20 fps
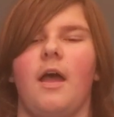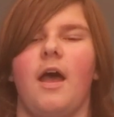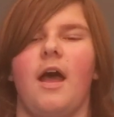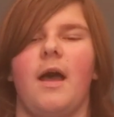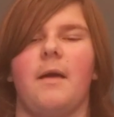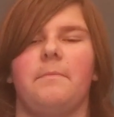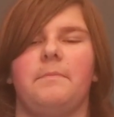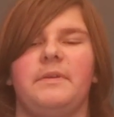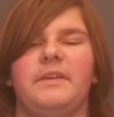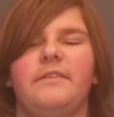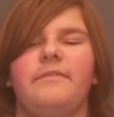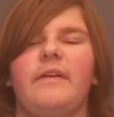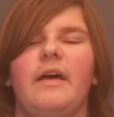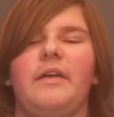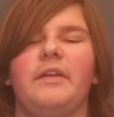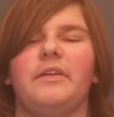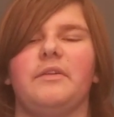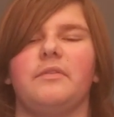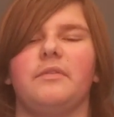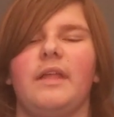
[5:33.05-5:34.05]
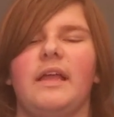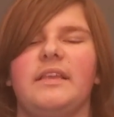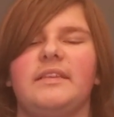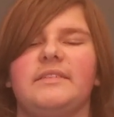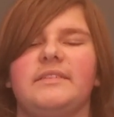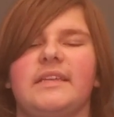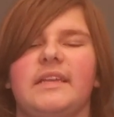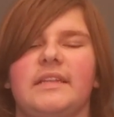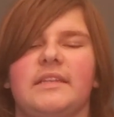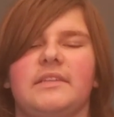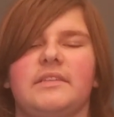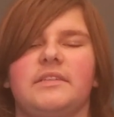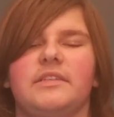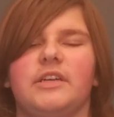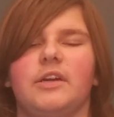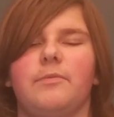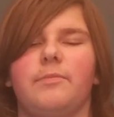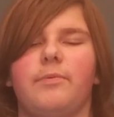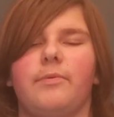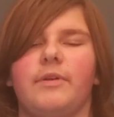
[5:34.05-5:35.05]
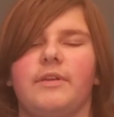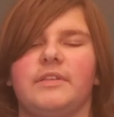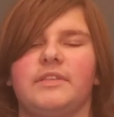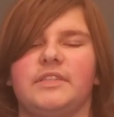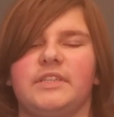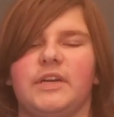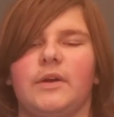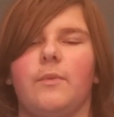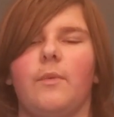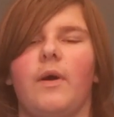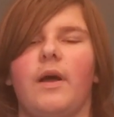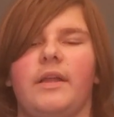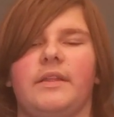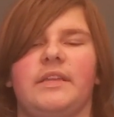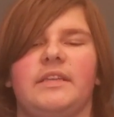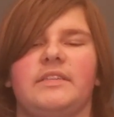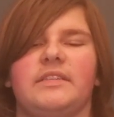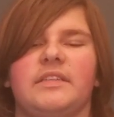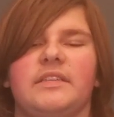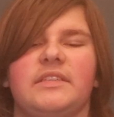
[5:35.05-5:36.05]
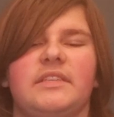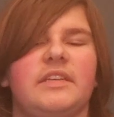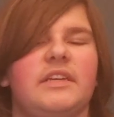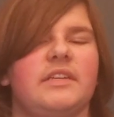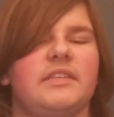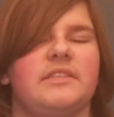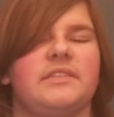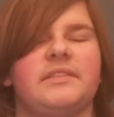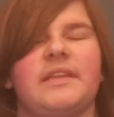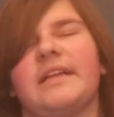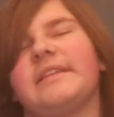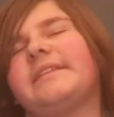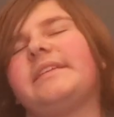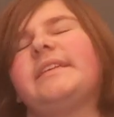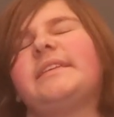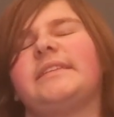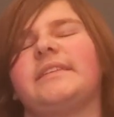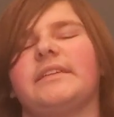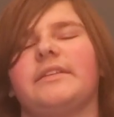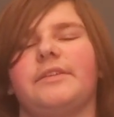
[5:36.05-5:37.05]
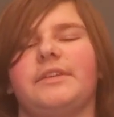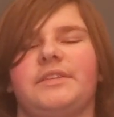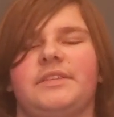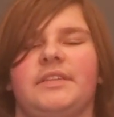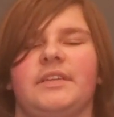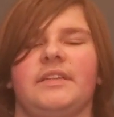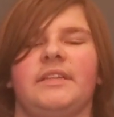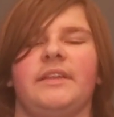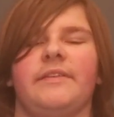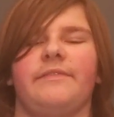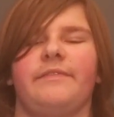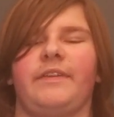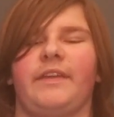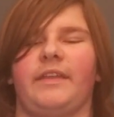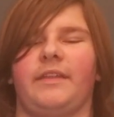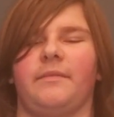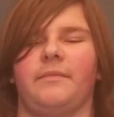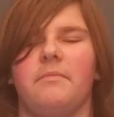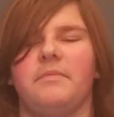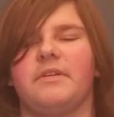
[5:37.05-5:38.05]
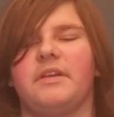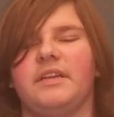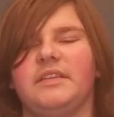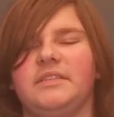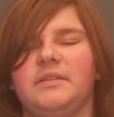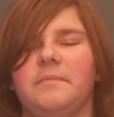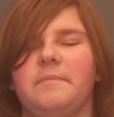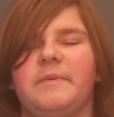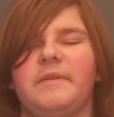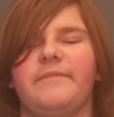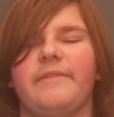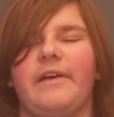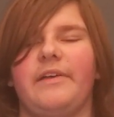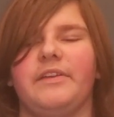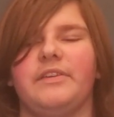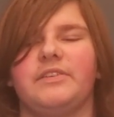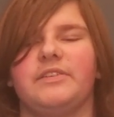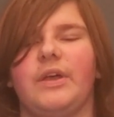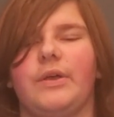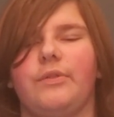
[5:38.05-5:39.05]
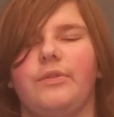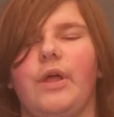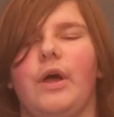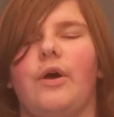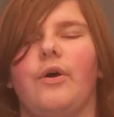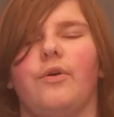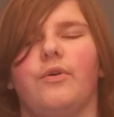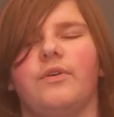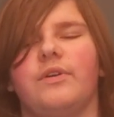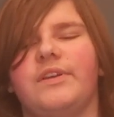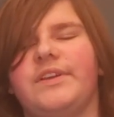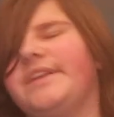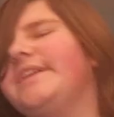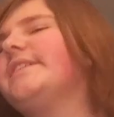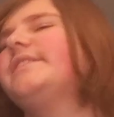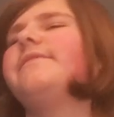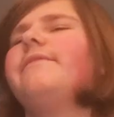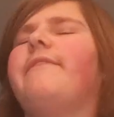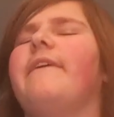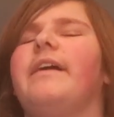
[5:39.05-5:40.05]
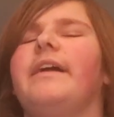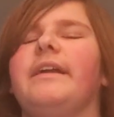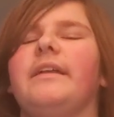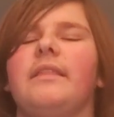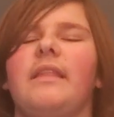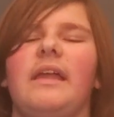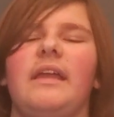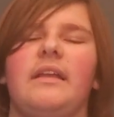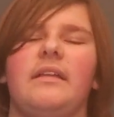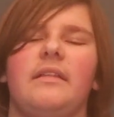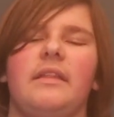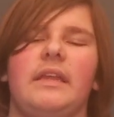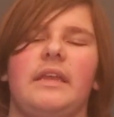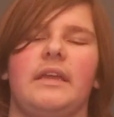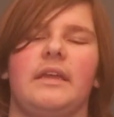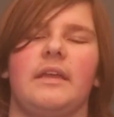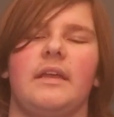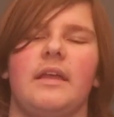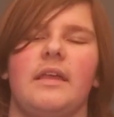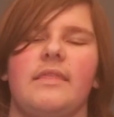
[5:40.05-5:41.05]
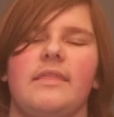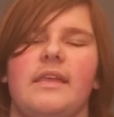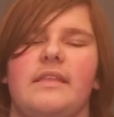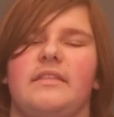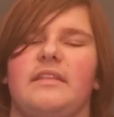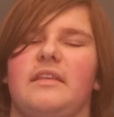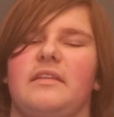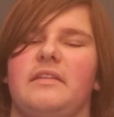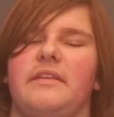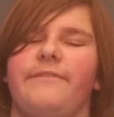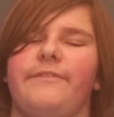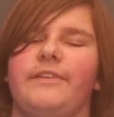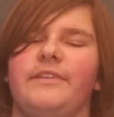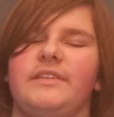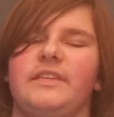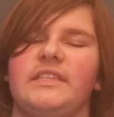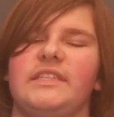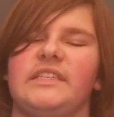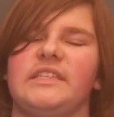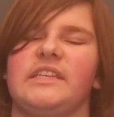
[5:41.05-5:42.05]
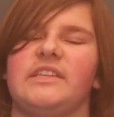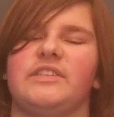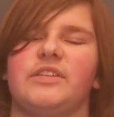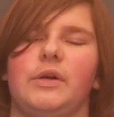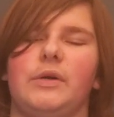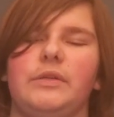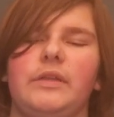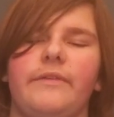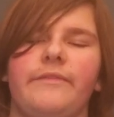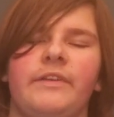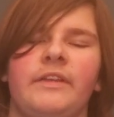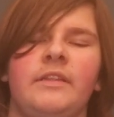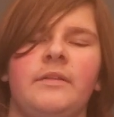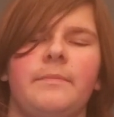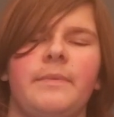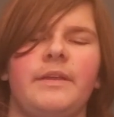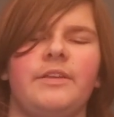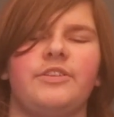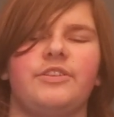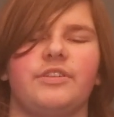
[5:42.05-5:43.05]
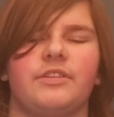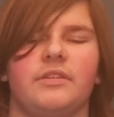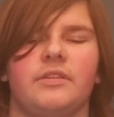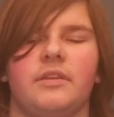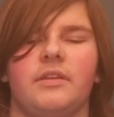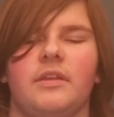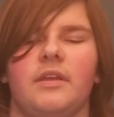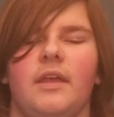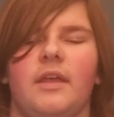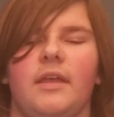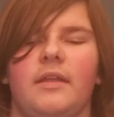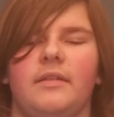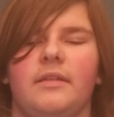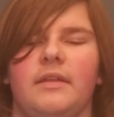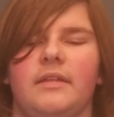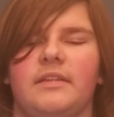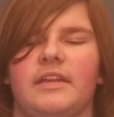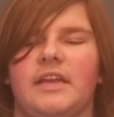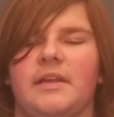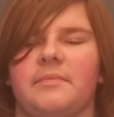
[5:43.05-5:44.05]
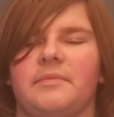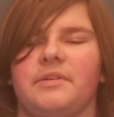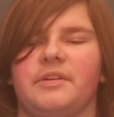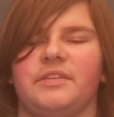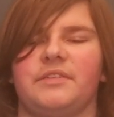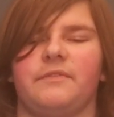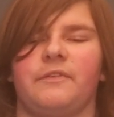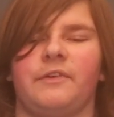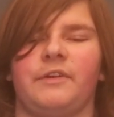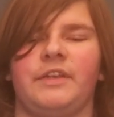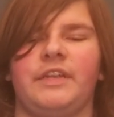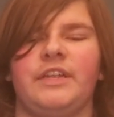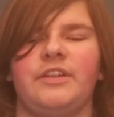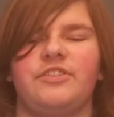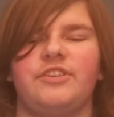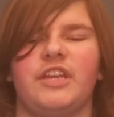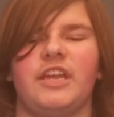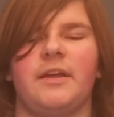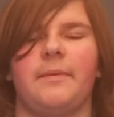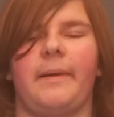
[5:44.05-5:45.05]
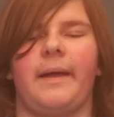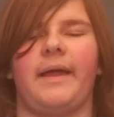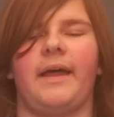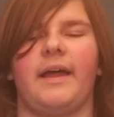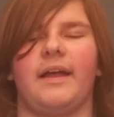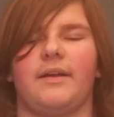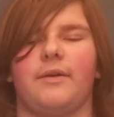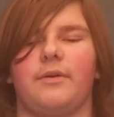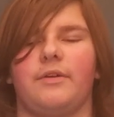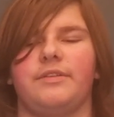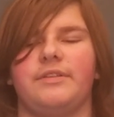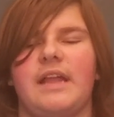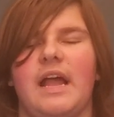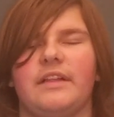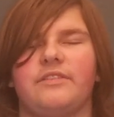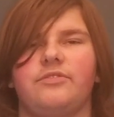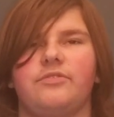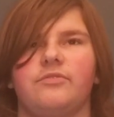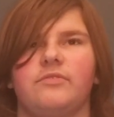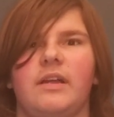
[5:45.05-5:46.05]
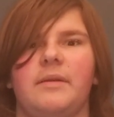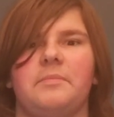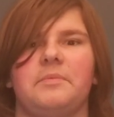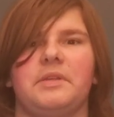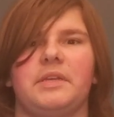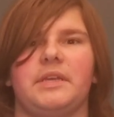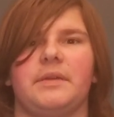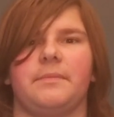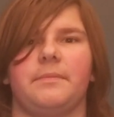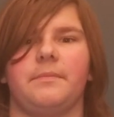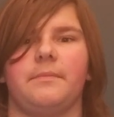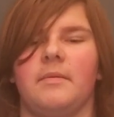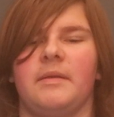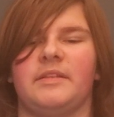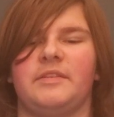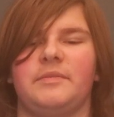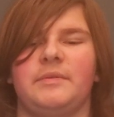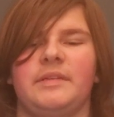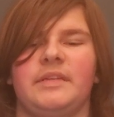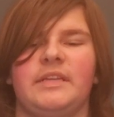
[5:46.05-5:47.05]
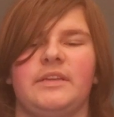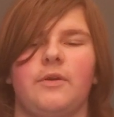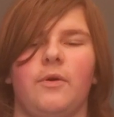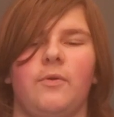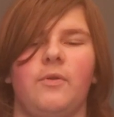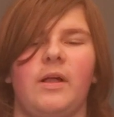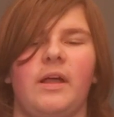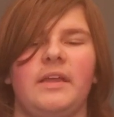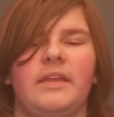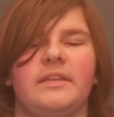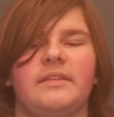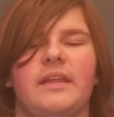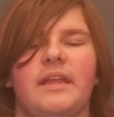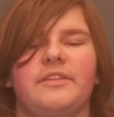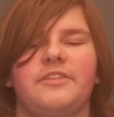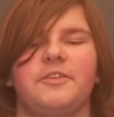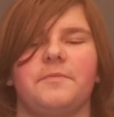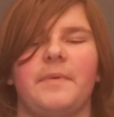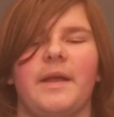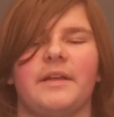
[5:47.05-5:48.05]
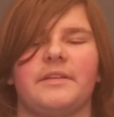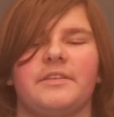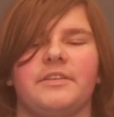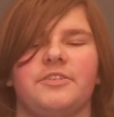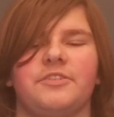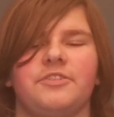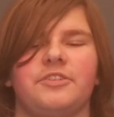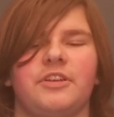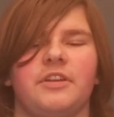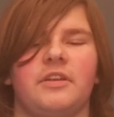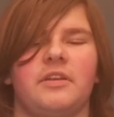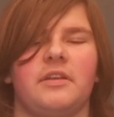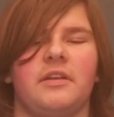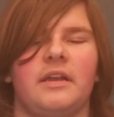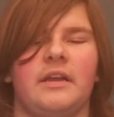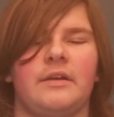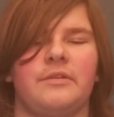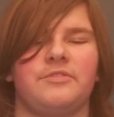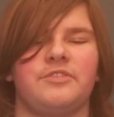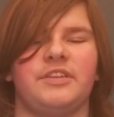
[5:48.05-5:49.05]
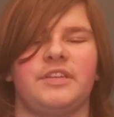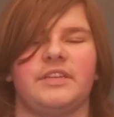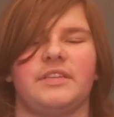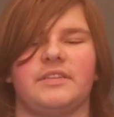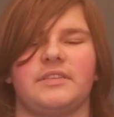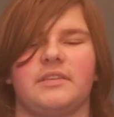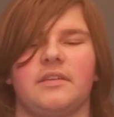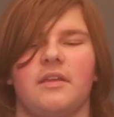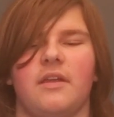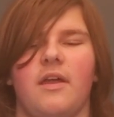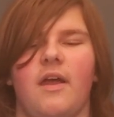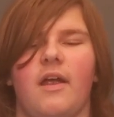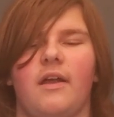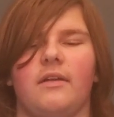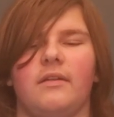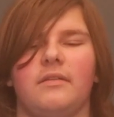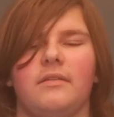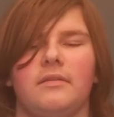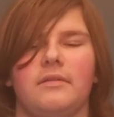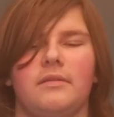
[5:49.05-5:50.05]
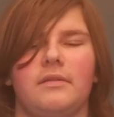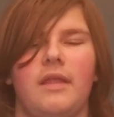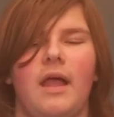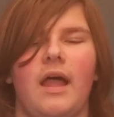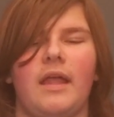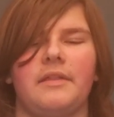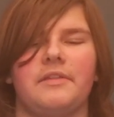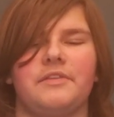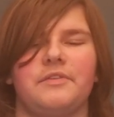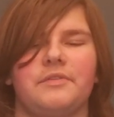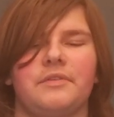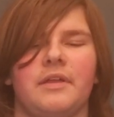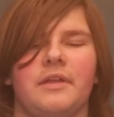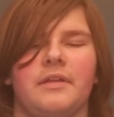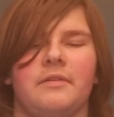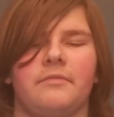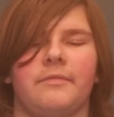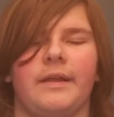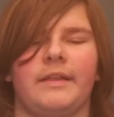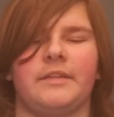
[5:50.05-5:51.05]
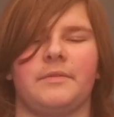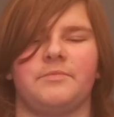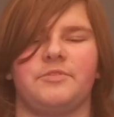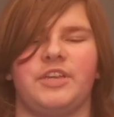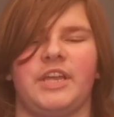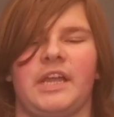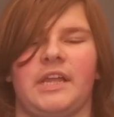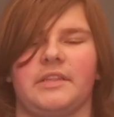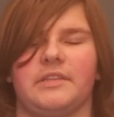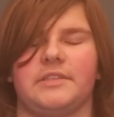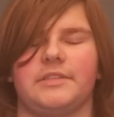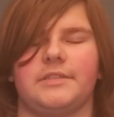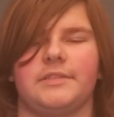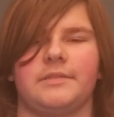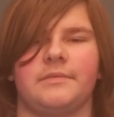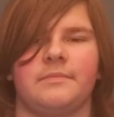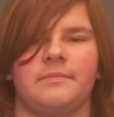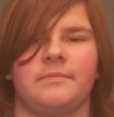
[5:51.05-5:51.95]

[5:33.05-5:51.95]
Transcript: A p-value less than 0.01 is considered statistically significant. Because the p-value is so low, it's very likely that the differences in the zone of inhibition diameters for each antibiotic or natural remedy between E. coli and Enterobacter aerogenes are not due to random chance.